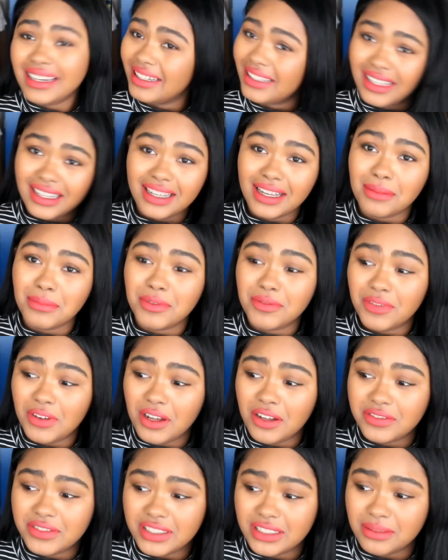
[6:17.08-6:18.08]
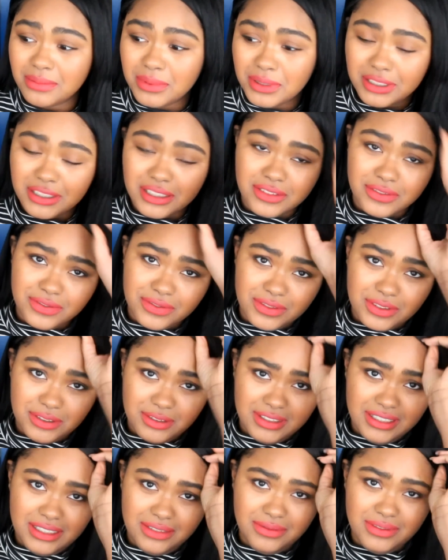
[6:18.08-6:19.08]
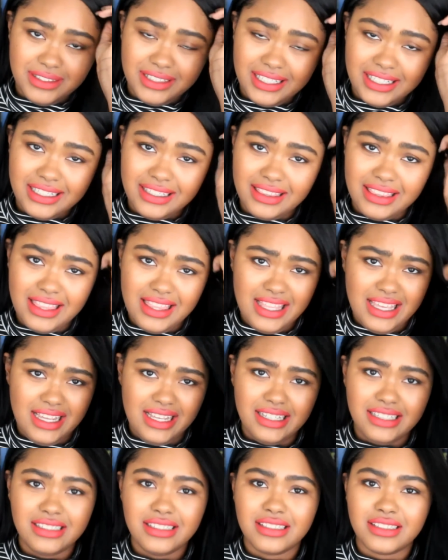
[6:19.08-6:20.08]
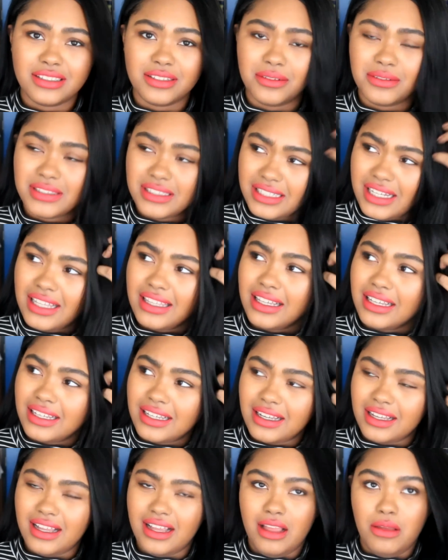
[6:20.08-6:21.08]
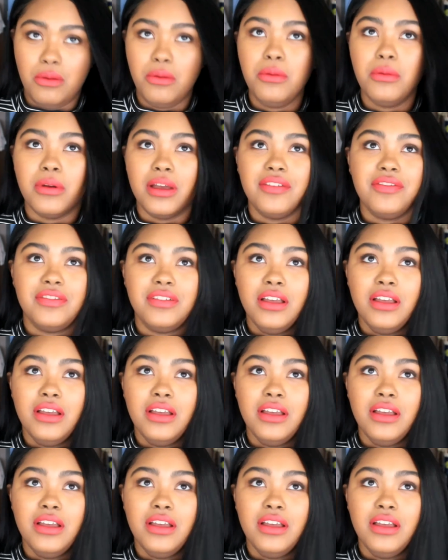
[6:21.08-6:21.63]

and like I'm involved in a bunch of Korean related things so it's not like ooh